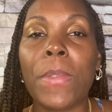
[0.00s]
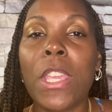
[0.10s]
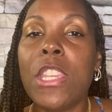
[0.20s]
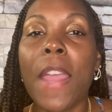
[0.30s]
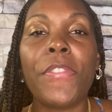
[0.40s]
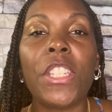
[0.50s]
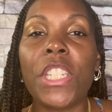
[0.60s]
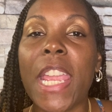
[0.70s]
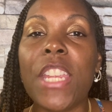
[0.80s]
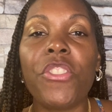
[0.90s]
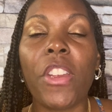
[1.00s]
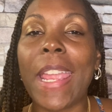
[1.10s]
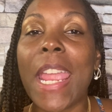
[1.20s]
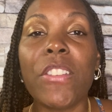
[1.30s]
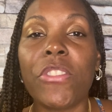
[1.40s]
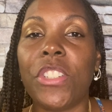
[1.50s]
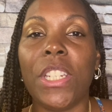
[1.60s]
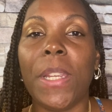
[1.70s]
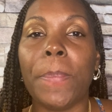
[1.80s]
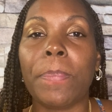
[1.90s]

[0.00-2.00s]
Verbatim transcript: You have to change your energy.